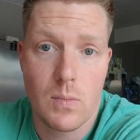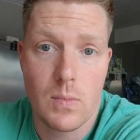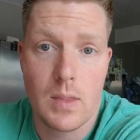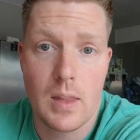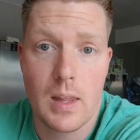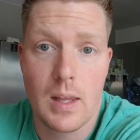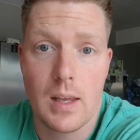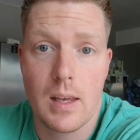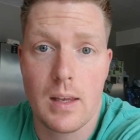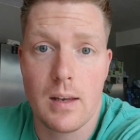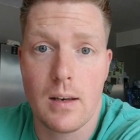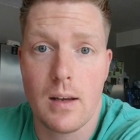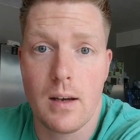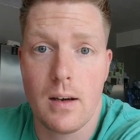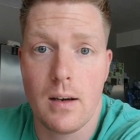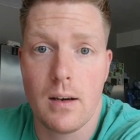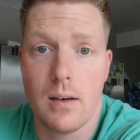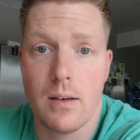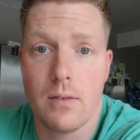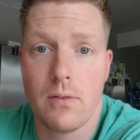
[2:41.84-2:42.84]
Thinking
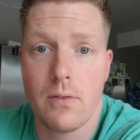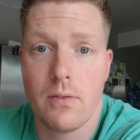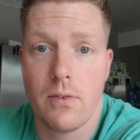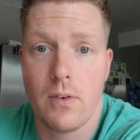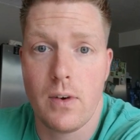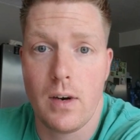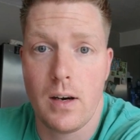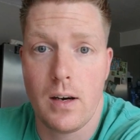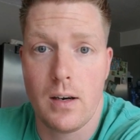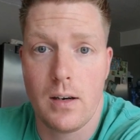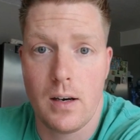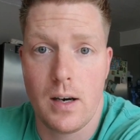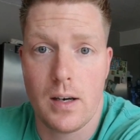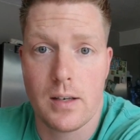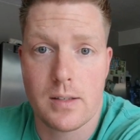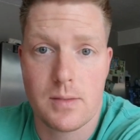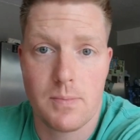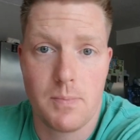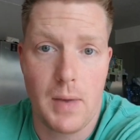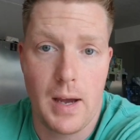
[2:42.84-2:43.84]
of
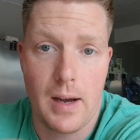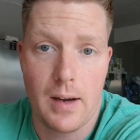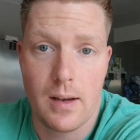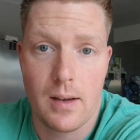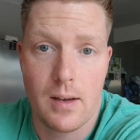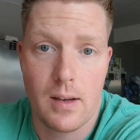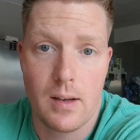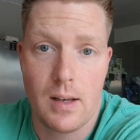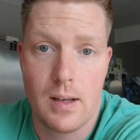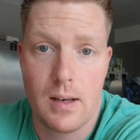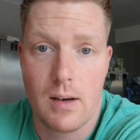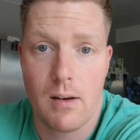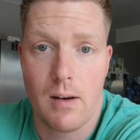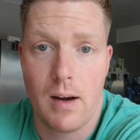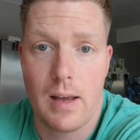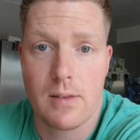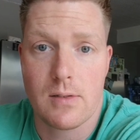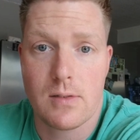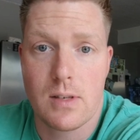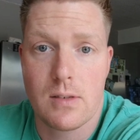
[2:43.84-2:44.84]
us back in our
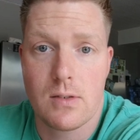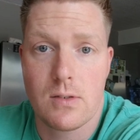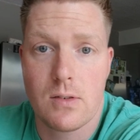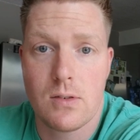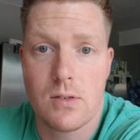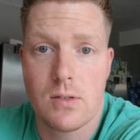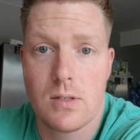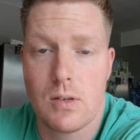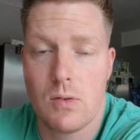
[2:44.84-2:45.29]
ancestors,